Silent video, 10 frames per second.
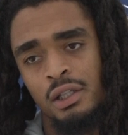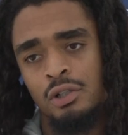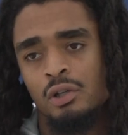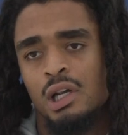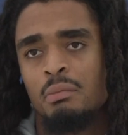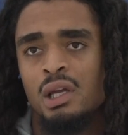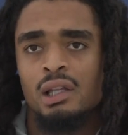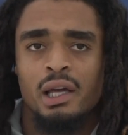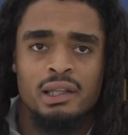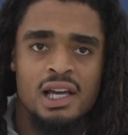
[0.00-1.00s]
You know what I mean?
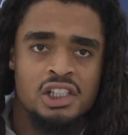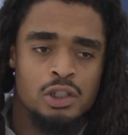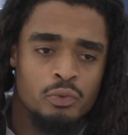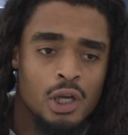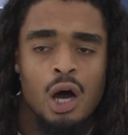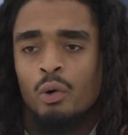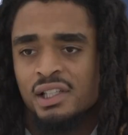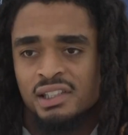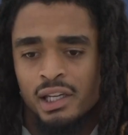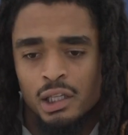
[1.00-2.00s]
Like last year, we
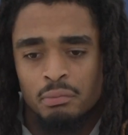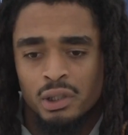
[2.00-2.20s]
always said it,